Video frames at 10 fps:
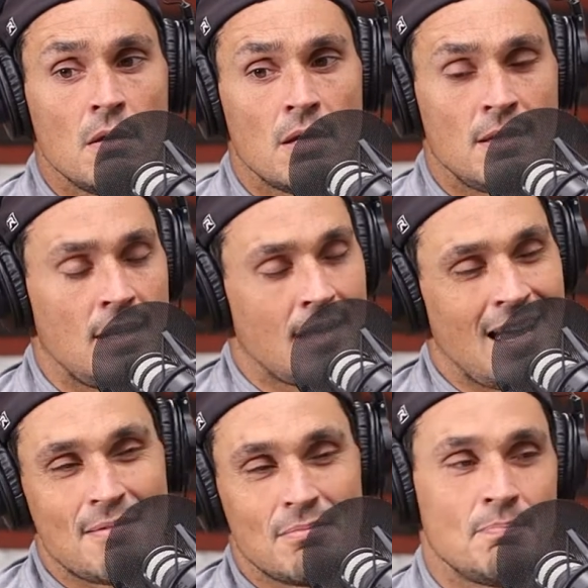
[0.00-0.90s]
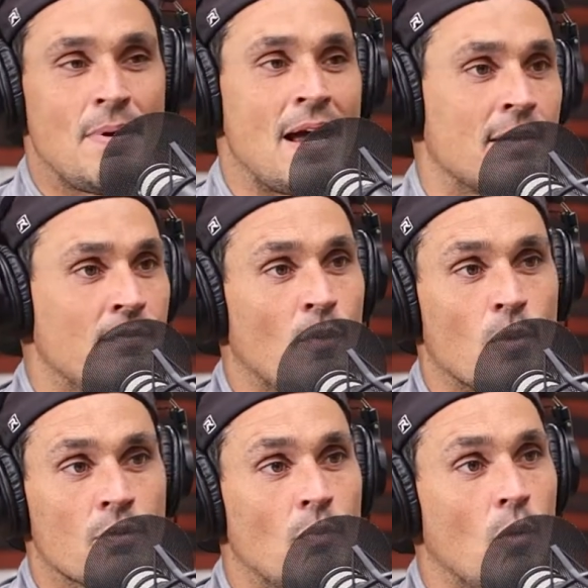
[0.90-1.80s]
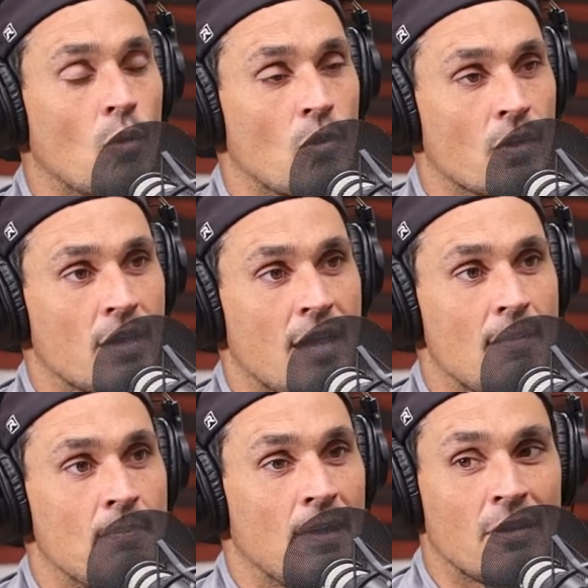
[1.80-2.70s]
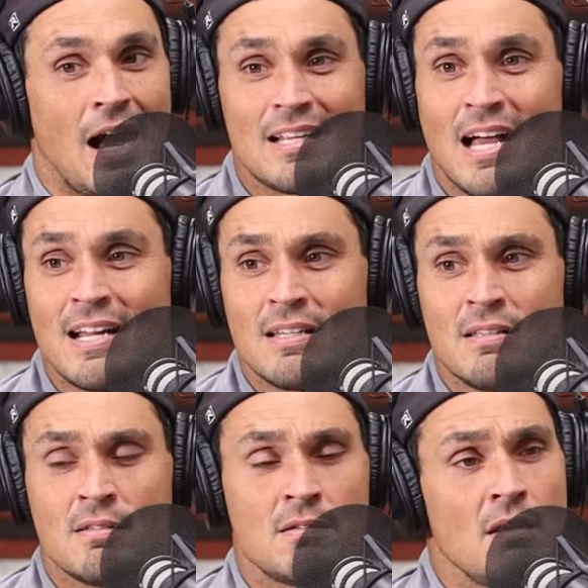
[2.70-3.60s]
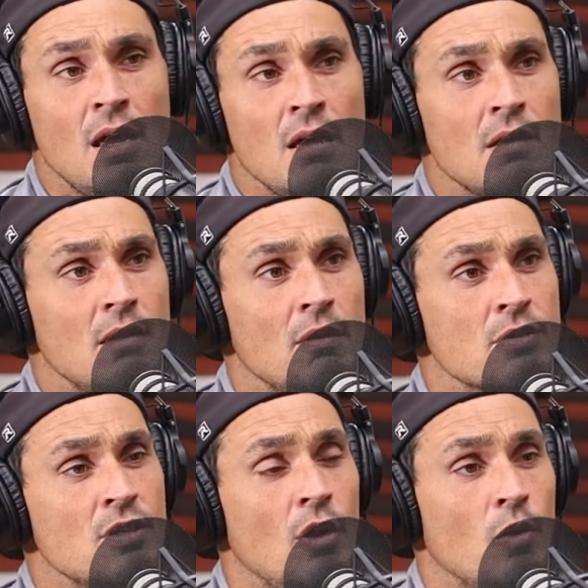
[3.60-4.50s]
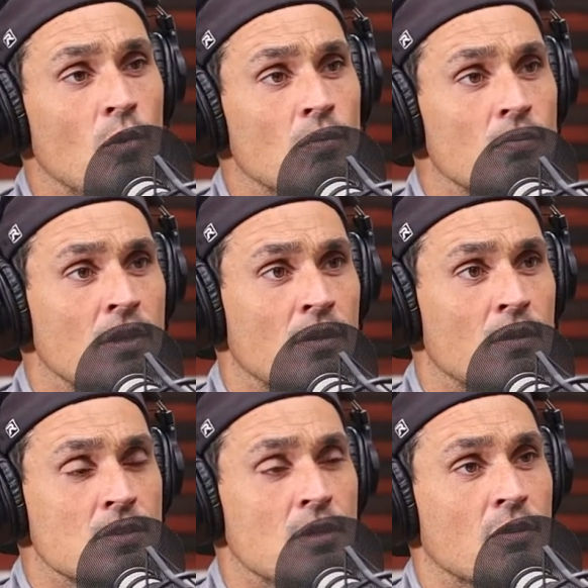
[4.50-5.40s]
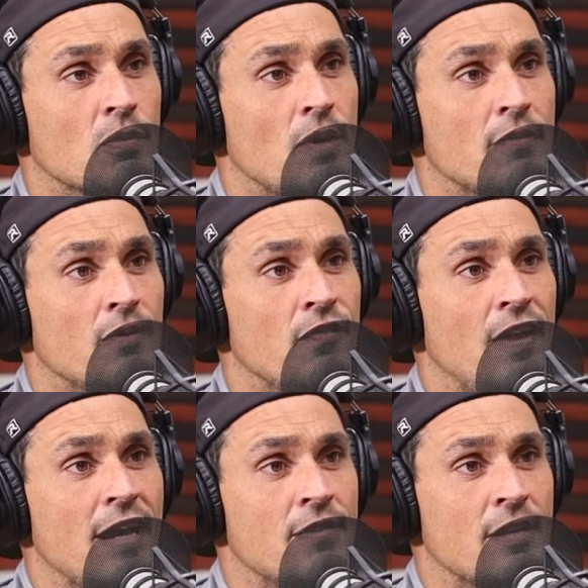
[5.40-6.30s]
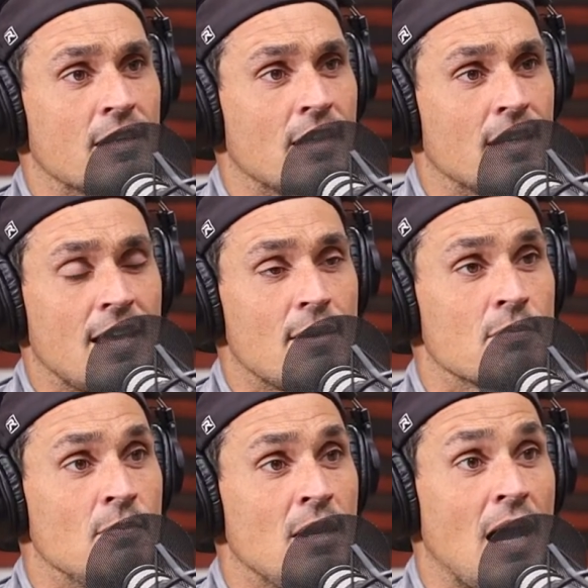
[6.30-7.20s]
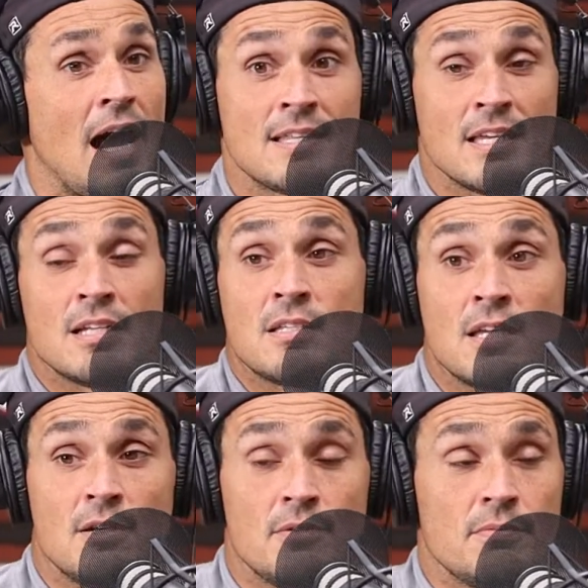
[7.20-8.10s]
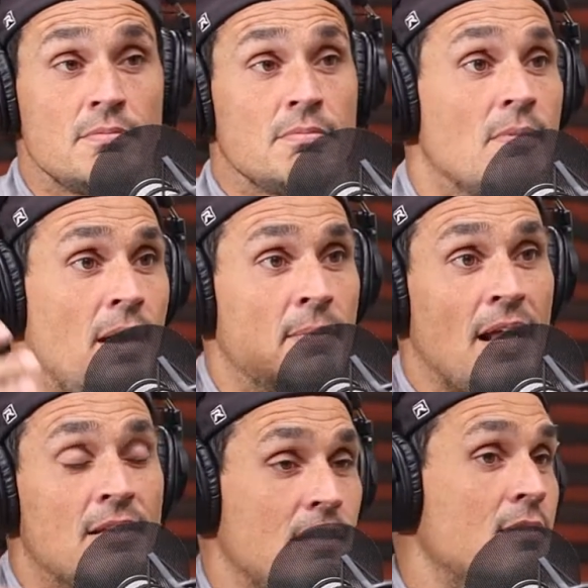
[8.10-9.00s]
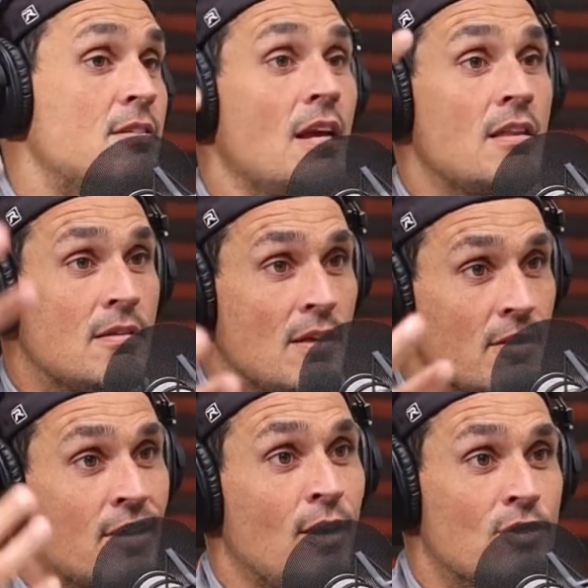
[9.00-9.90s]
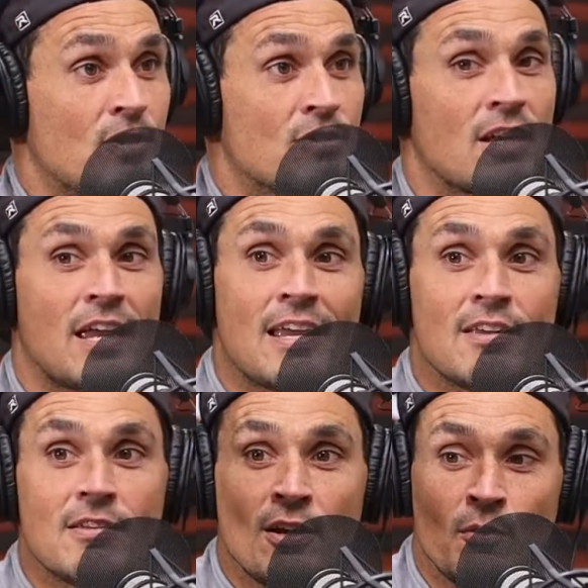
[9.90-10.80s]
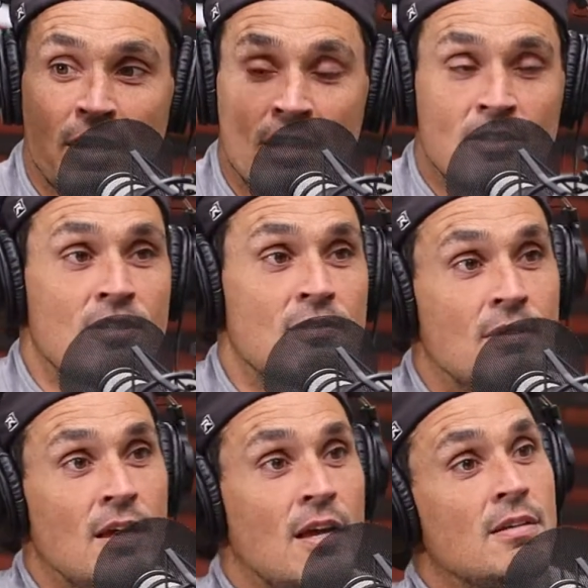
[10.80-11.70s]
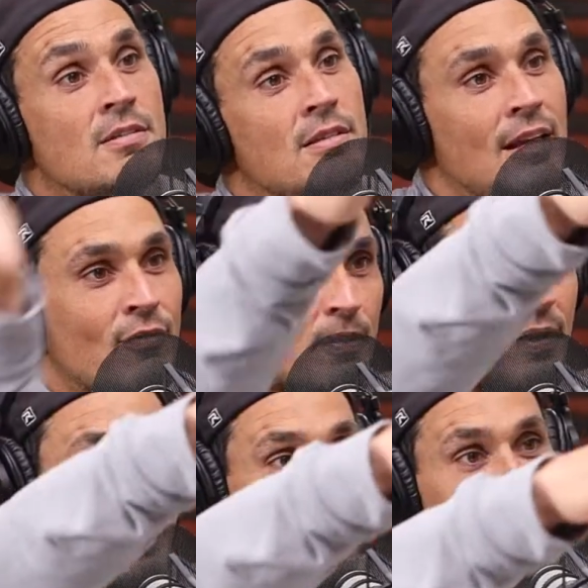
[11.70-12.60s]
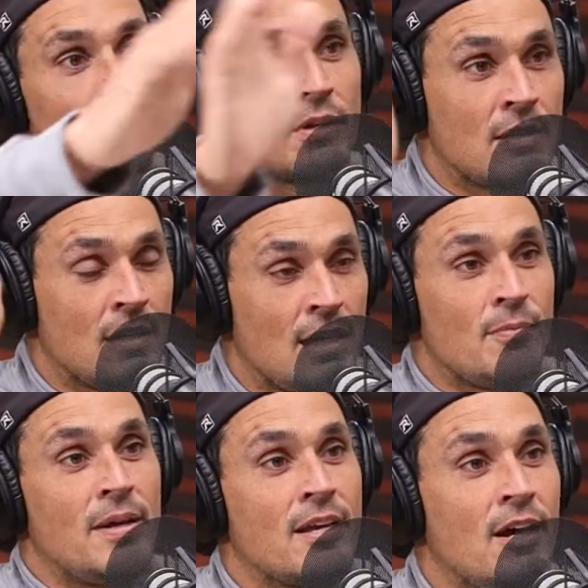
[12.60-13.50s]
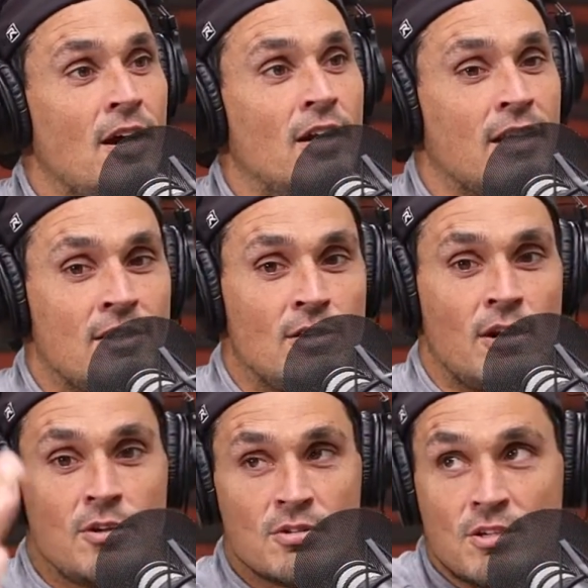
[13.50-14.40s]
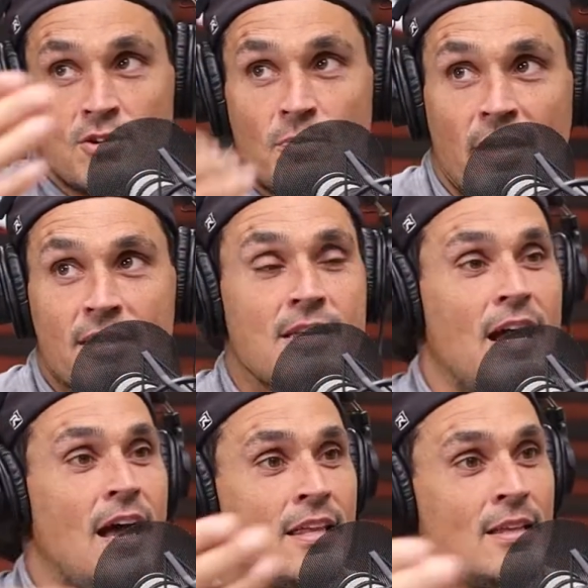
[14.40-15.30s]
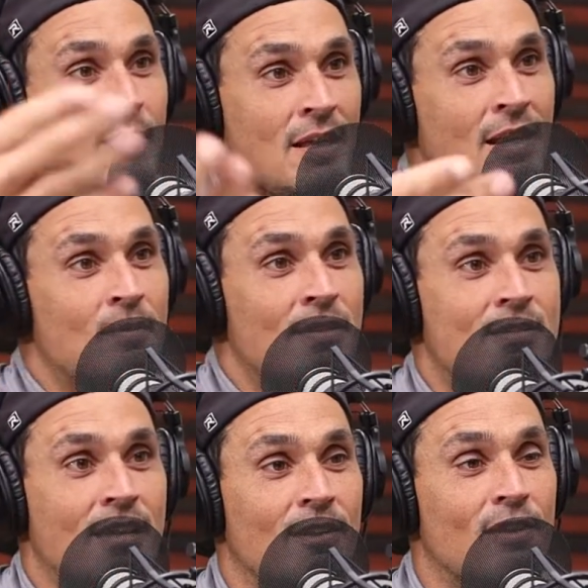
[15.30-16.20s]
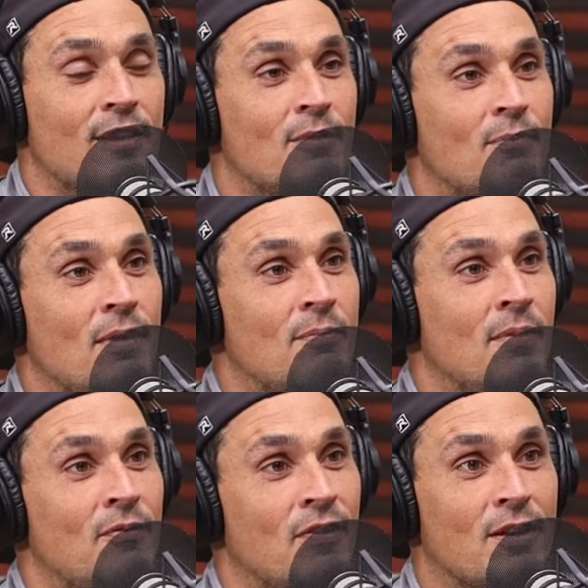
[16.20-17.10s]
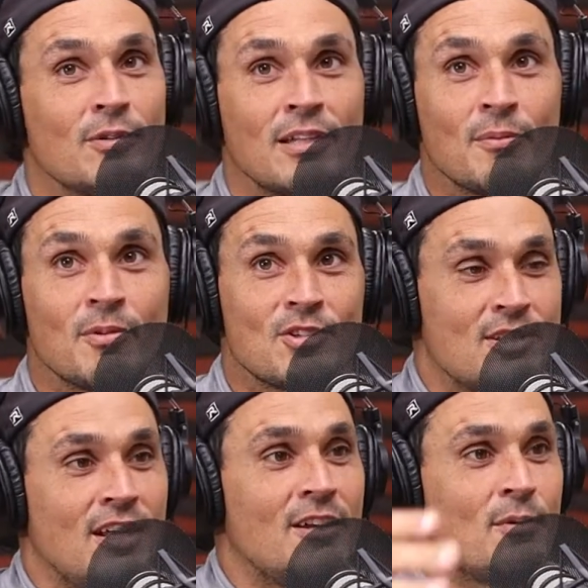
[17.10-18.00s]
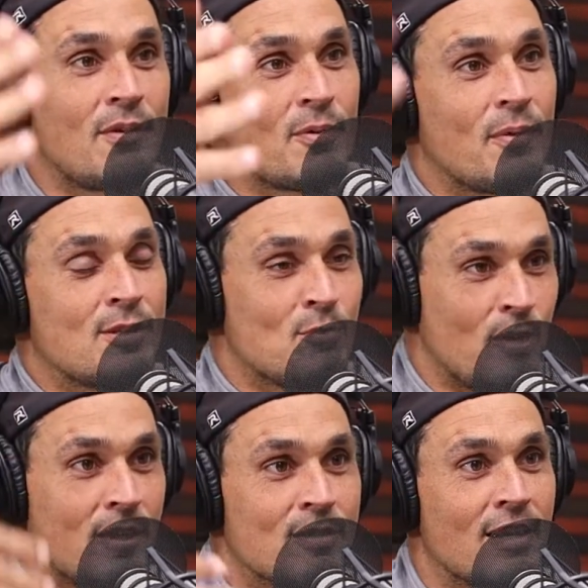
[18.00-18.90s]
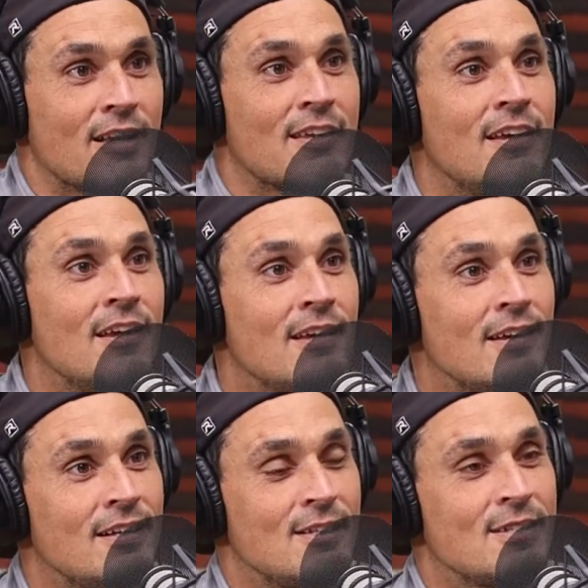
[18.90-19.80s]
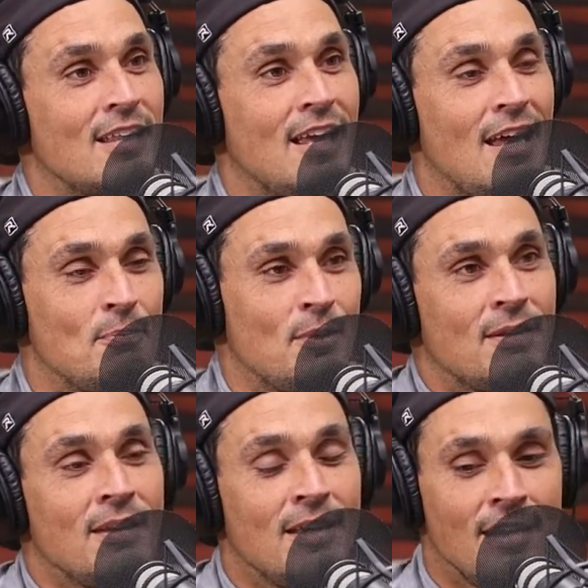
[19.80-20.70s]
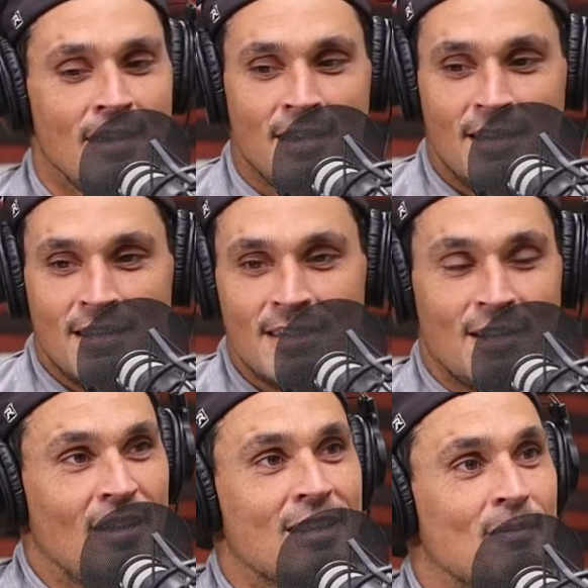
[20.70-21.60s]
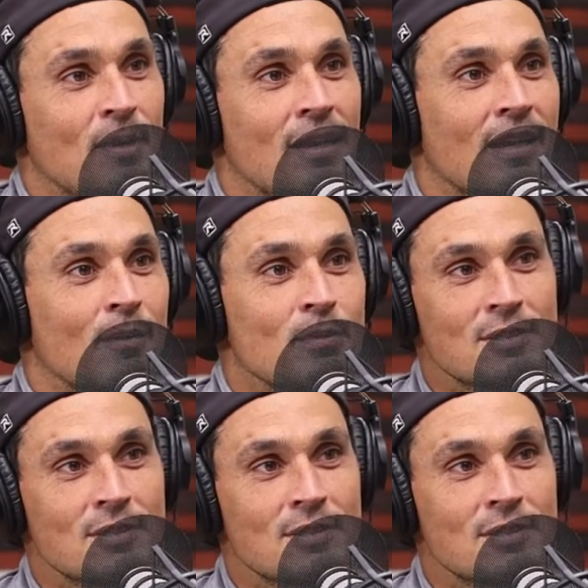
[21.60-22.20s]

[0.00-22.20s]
and then it got back and forth more, and it got bigger. I didn't. There was no threat of a fight or anything like that with me. I did say that the other coach, I was just like, hey, we can just send everybody out and get everybody gone, and you send your biggest guy, and then me and him can settle it at midfield, and then we're just done. Whoever wins. Like, I did say that, but nothing big. It